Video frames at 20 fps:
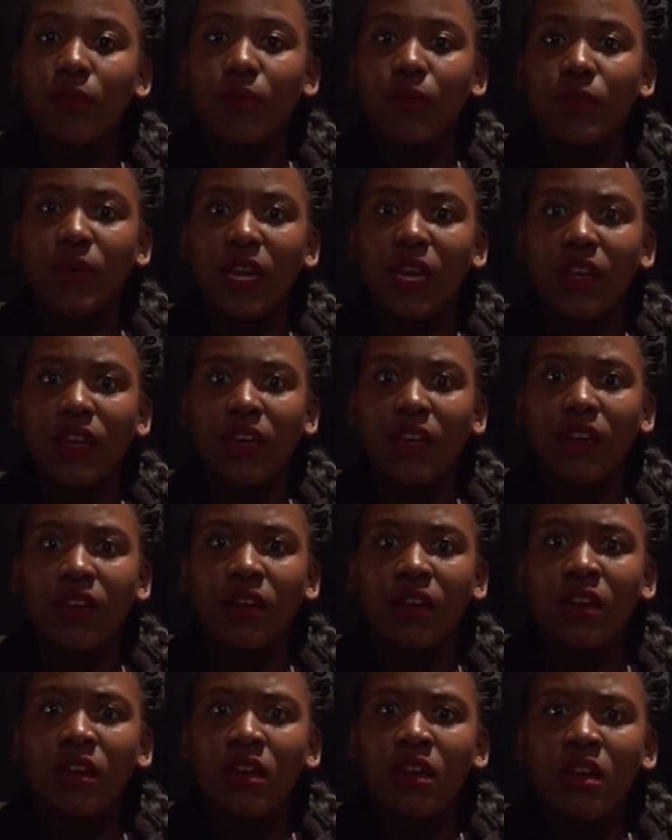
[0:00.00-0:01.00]
being
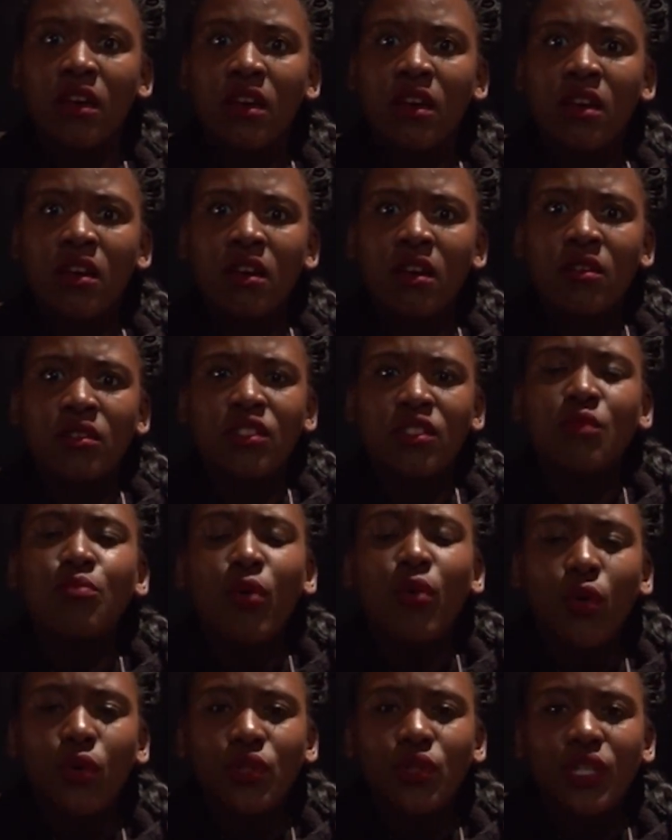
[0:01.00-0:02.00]

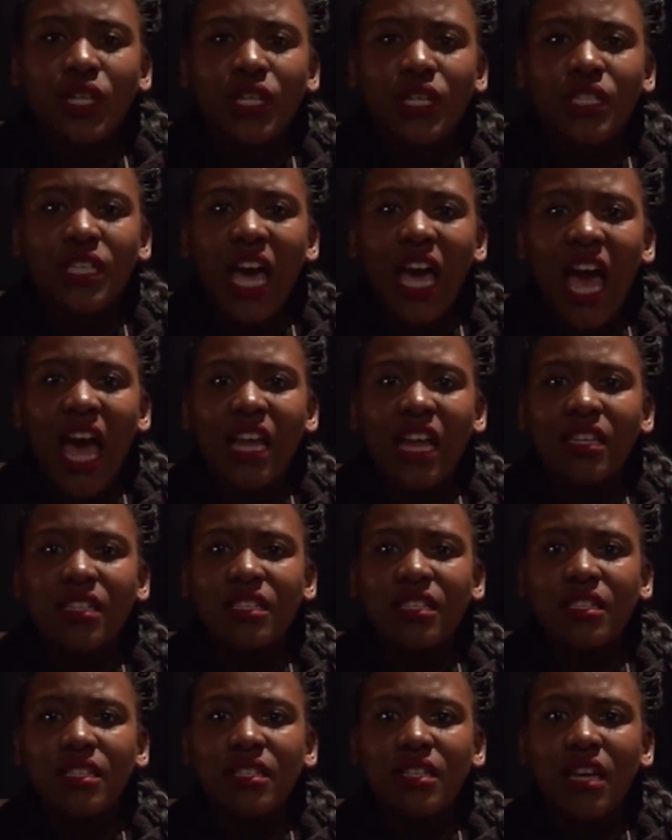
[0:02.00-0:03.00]
supported
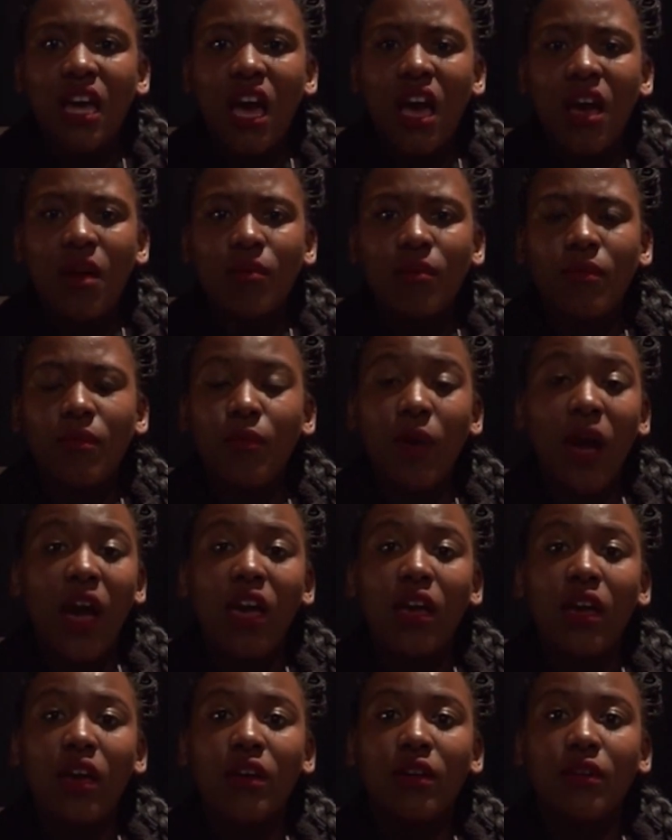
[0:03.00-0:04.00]
and by
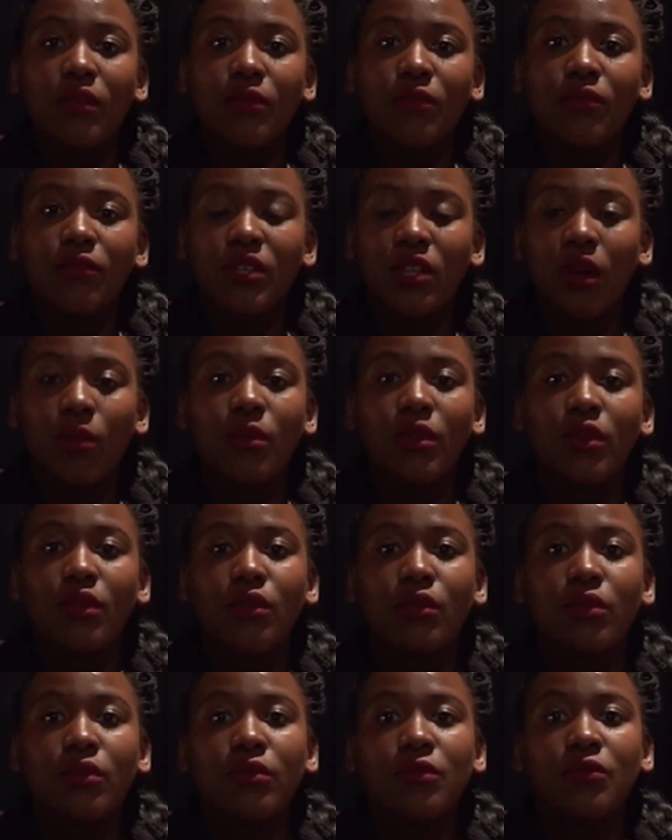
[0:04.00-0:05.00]
a
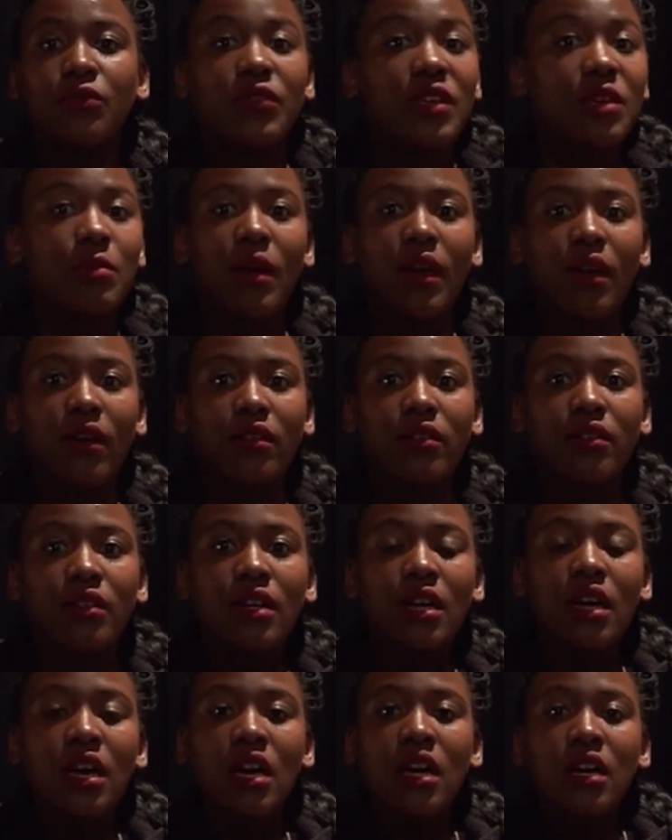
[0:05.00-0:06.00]
phenomenal female
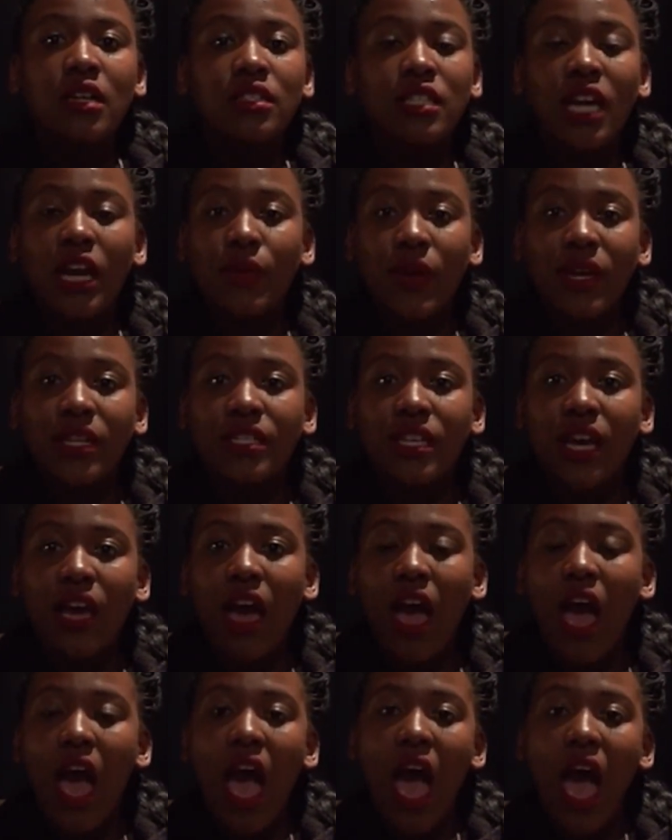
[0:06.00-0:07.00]
director,
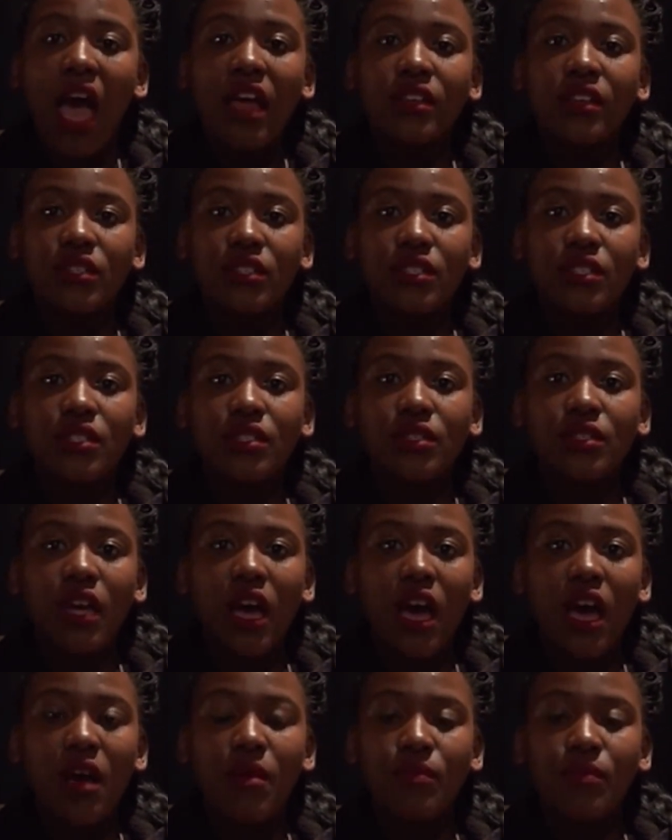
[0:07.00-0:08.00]

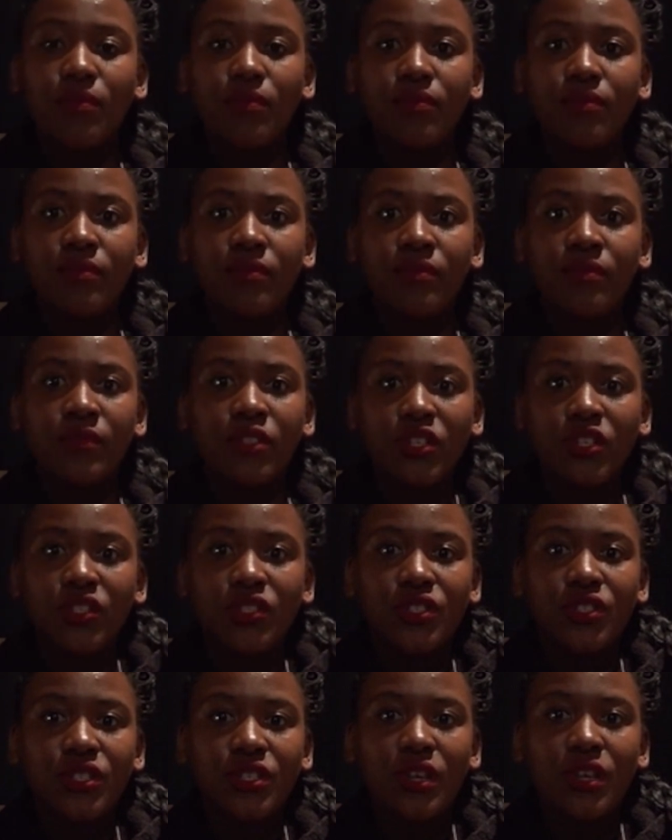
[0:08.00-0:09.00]
and
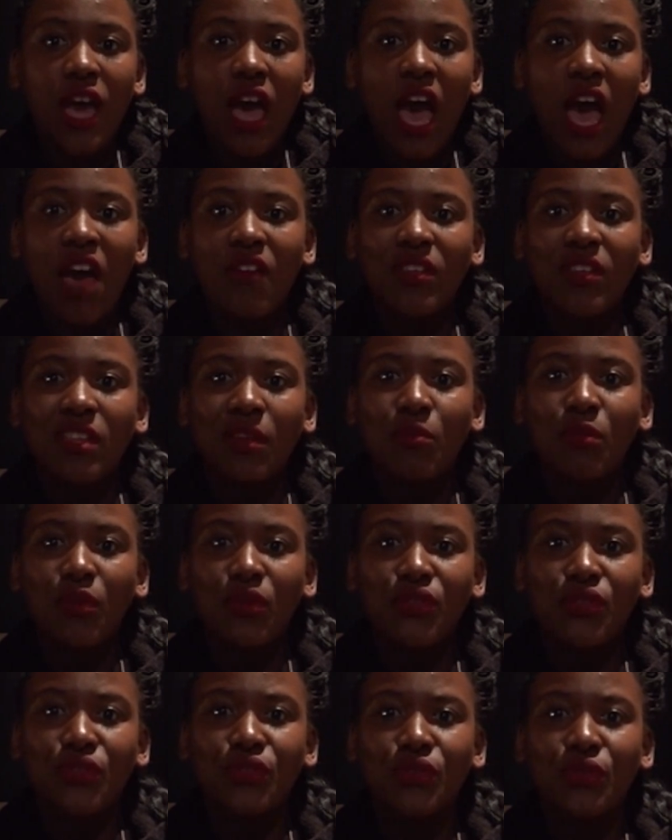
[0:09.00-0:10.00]
just having that
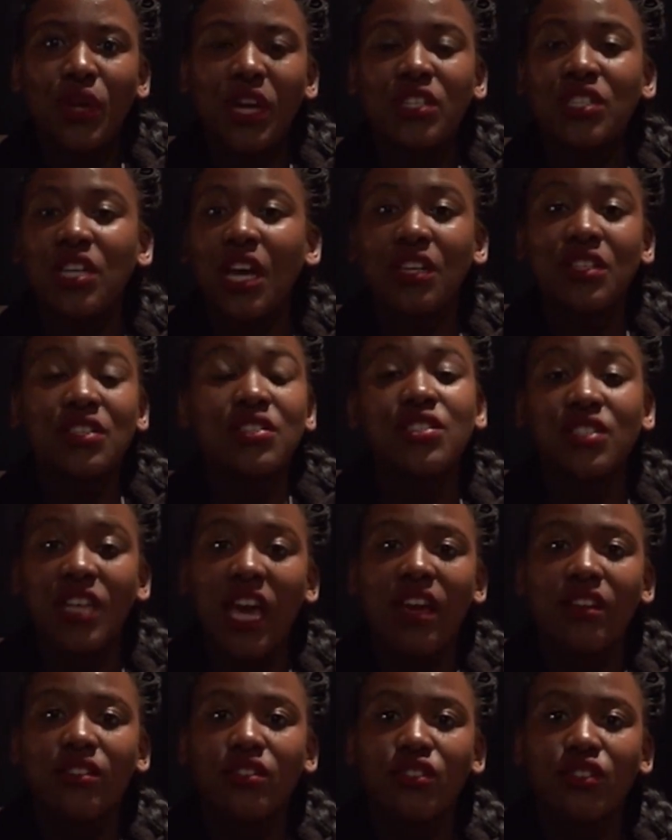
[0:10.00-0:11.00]
person who actually
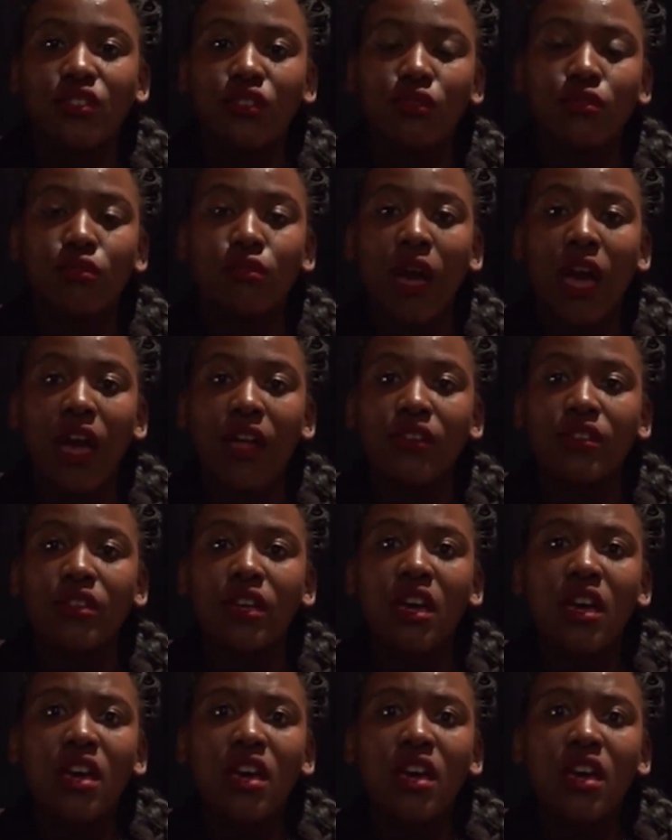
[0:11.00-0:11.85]
understands you and